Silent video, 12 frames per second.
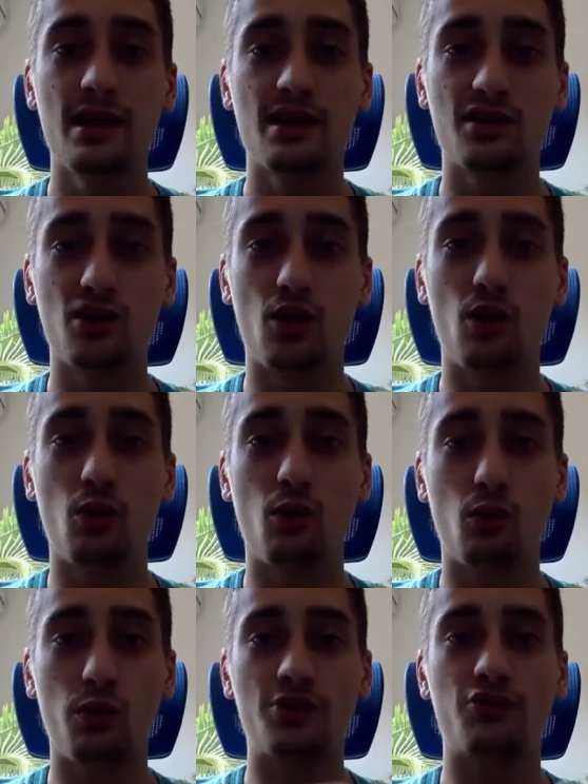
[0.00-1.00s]

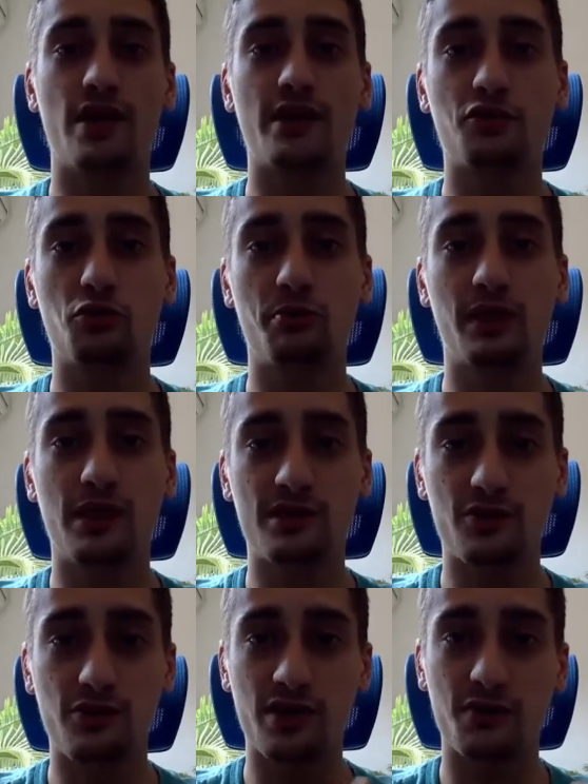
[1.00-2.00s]
So we try to be as
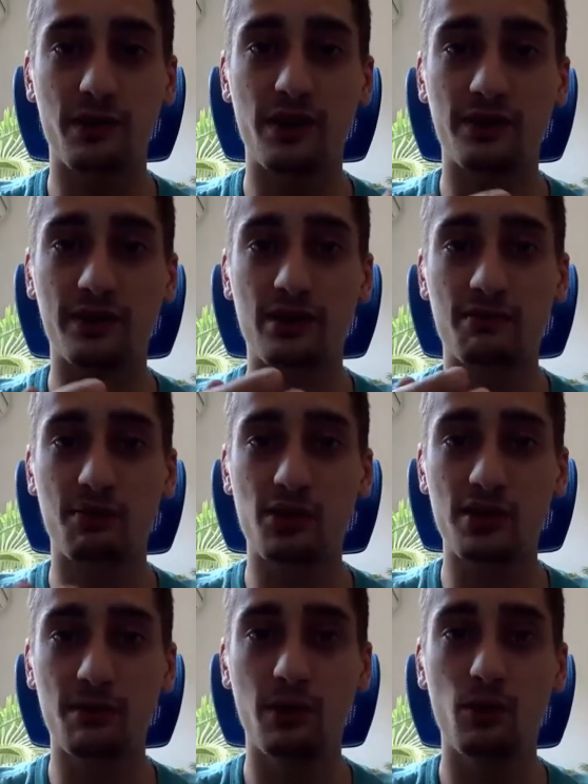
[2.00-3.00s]
transparent as
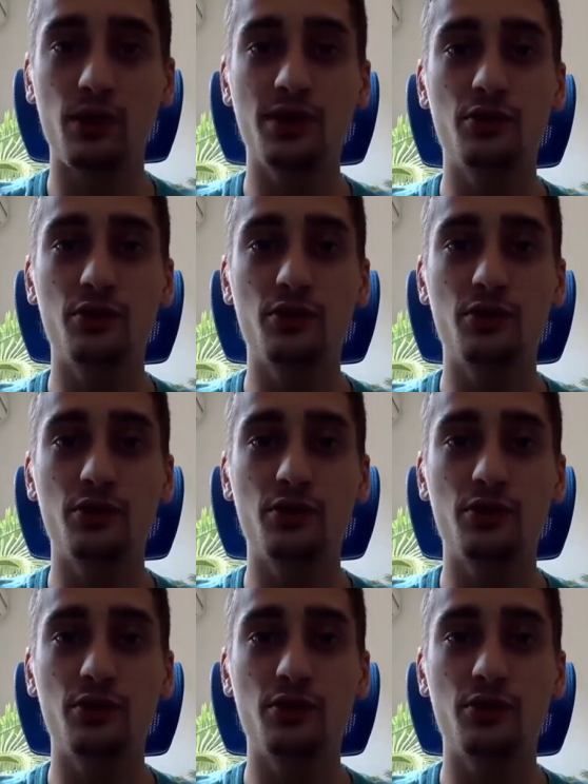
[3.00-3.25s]
possible with